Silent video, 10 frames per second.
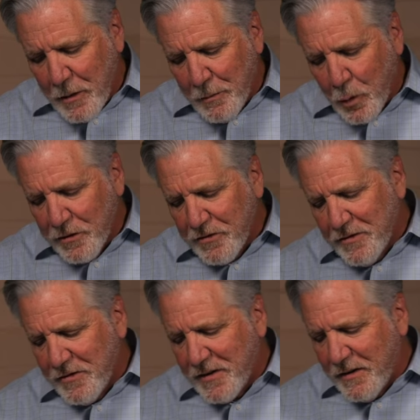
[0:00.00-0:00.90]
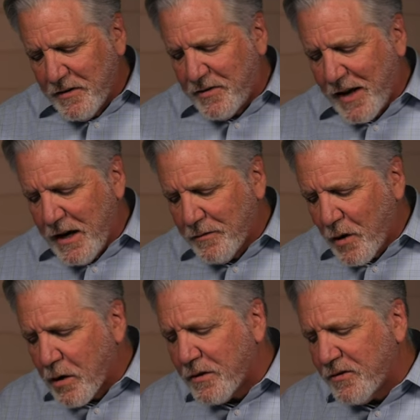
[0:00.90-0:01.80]
abortions in the state of
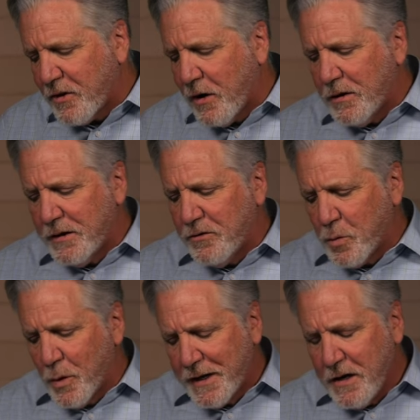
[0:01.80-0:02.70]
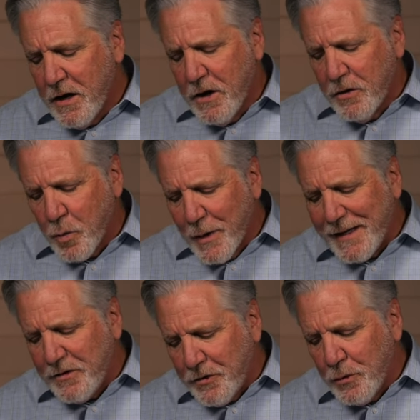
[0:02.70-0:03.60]
Arkansas in
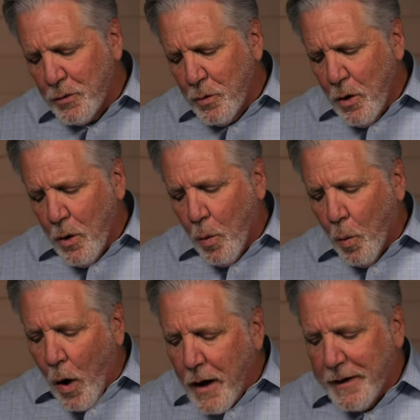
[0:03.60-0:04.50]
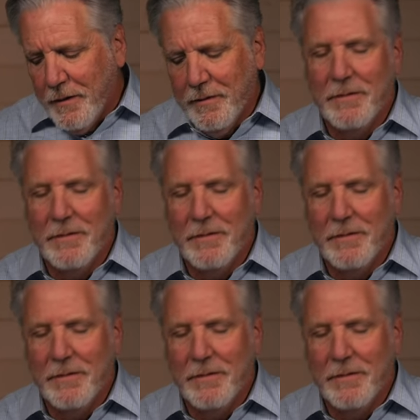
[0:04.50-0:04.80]
2022, one